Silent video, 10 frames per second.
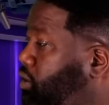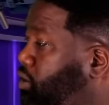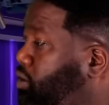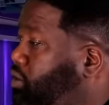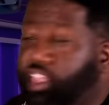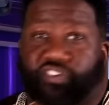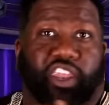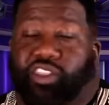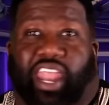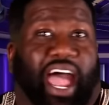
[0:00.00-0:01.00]
that's
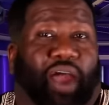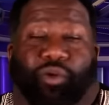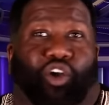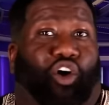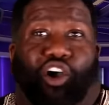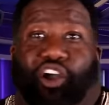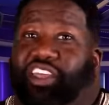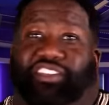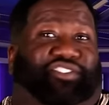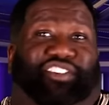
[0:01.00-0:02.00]
video that I
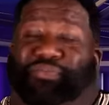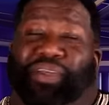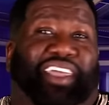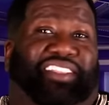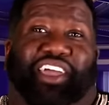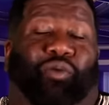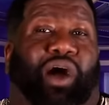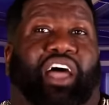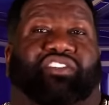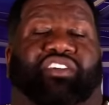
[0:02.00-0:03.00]
recorded just being there
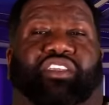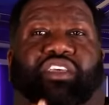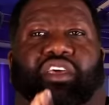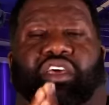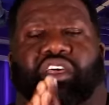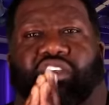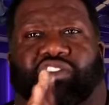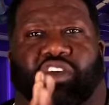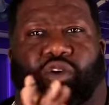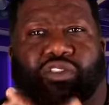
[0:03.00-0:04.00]
watching.
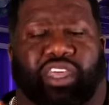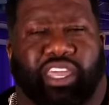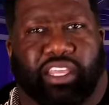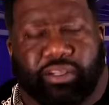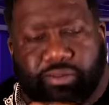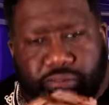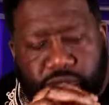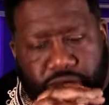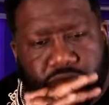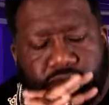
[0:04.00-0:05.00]
So then
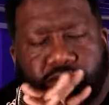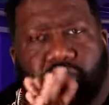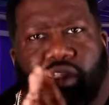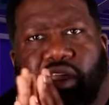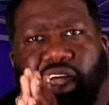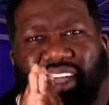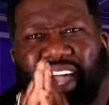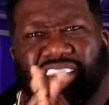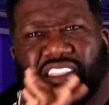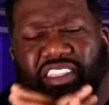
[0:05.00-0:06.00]
I
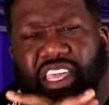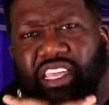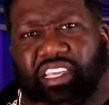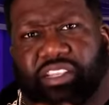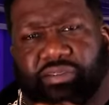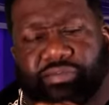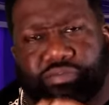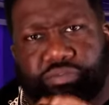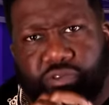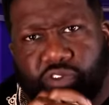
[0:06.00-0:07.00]
got to thinking
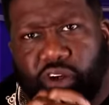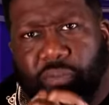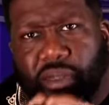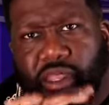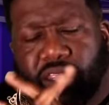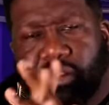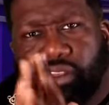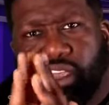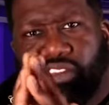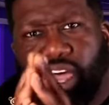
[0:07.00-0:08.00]
for a minute
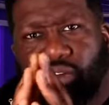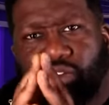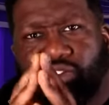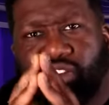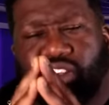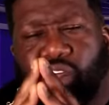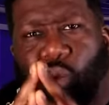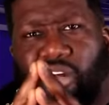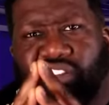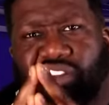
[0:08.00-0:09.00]
as I was just sitting here
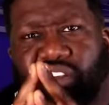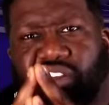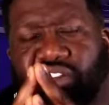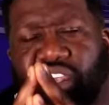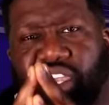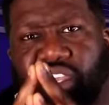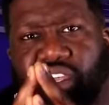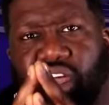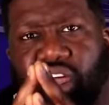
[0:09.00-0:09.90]
watching this scene